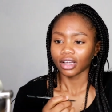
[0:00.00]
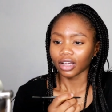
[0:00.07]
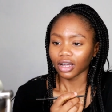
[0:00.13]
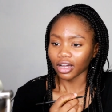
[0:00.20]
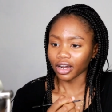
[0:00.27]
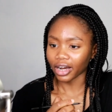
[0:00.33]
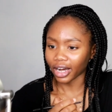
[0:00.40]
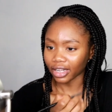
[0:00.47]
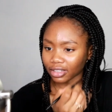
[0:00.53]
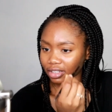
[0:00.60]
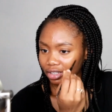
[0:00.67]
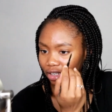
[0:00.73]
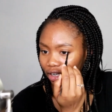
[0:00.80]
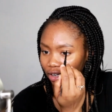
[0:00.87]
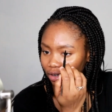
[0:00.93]
Alright,
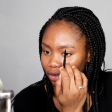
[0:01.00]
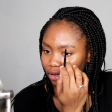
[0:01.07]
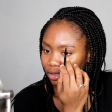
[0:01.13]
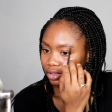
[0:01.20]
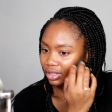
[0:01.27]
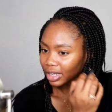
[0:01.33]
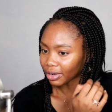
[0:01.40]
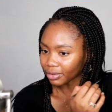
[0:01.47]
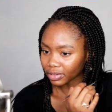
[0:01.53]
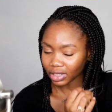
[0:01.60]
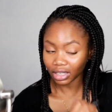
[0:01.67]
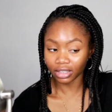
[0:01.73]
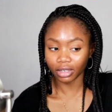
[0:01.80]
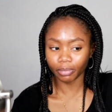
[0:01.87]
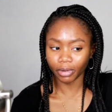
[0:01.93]
so now we've
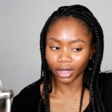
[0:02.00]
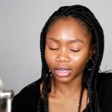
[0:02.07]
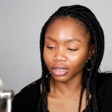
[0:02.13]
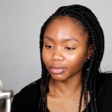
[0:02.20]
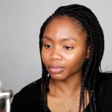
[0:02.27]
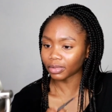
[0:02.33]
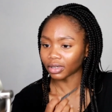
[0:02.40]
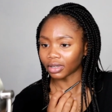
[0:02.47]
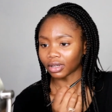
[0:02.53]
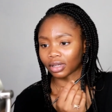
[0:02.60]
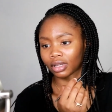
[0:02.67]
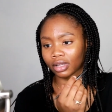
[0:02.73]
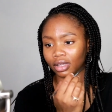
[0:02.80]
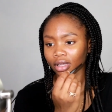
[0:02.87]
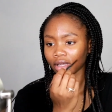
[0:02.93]
done the bottom.
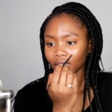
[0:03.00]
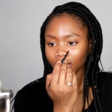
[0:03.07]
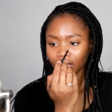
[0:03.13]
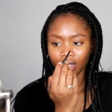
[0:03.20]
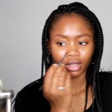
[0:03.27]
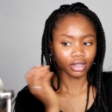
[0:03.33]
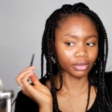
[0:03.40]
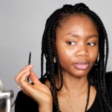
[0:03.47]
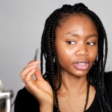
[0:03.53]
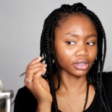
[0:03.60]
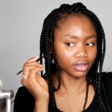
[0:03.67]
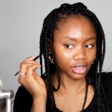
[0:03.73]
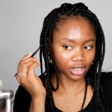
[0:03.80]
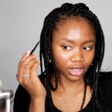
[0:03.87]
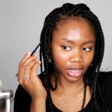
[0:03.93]
Let me
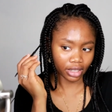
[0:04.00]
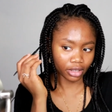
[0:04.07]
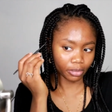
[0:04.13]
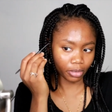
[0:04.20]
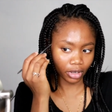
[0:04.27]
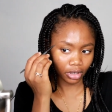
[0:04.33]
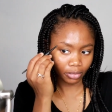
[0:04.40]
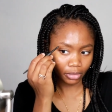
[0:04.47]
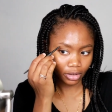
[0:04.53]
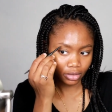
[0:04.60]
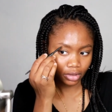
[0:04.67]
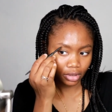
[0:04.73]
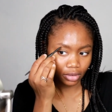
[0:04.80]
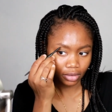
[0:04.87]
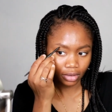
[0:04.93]
do the side, the bottom
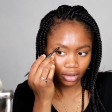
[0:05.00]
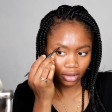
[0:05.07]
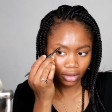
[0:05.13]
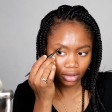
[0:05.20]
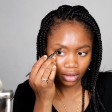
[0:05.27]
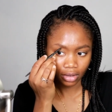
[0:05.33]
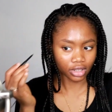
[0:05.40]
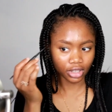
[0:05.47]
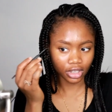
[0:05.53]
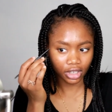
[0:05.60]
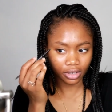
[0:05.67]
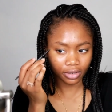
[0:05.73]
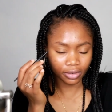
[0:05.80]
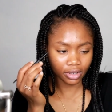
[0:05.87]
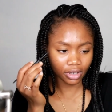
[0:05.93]
also. And you
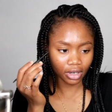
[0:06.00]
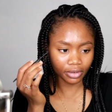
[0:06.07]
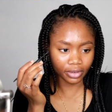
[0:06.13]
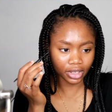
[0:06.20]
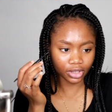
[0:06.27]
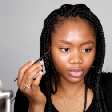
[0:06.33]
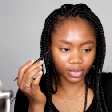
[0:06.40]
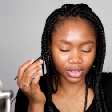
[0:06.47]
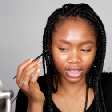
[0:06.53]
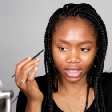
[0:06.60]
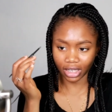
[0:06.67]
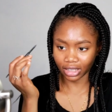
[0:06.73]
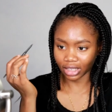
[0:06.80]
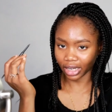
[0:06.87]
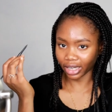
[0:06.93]
always want to
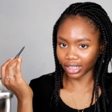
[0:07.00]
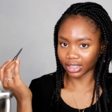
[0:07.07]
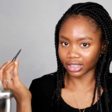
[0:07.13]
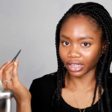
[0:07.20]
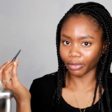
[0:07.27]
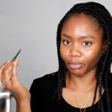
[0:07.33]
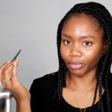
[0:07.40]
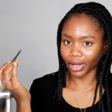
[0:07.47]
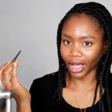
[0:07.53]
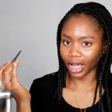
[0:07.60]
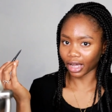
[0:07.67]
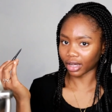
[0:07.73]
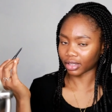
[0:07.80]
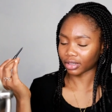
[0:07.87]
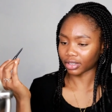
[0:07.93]
like take a step
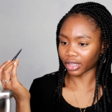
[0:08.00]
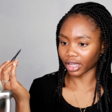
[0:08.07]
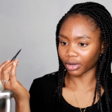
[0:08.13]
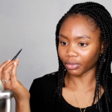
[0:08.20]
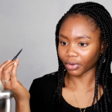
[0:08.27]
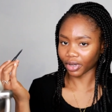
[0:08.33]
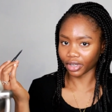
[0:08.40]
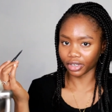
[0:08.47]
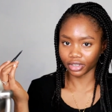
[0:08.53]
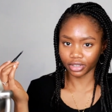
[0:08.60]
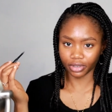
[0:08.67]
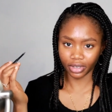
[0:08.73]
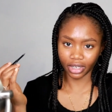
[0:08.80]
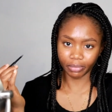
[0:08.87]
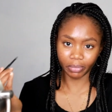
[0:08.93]
back, look at what you're
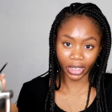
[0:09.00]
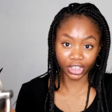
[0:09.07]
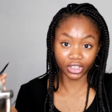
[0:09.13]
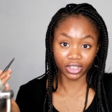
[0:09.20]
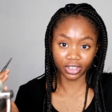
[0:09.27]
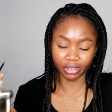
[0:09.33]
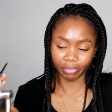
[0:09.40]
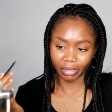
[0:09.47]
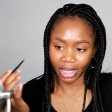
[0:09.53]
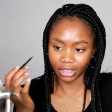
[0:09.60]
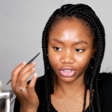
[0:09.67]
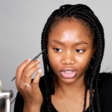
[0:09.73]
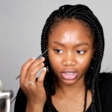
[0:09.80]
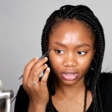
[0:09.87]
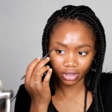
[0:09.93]
doing, make sure they're
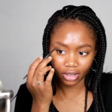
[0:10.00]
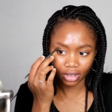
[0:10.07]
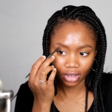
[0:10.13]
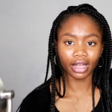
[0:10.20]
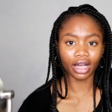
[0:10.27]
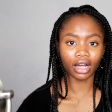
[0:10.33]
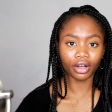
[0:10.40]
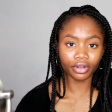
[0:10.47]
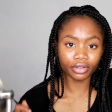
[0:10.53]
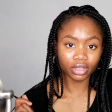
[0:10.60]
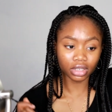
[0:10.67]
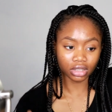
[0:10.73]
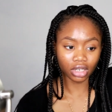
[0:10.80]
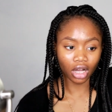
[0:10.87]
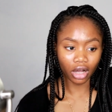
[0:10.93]
matching. Now
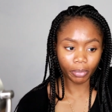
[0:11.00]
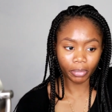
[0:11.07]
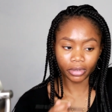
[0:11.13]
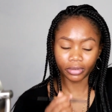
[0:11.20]
the top.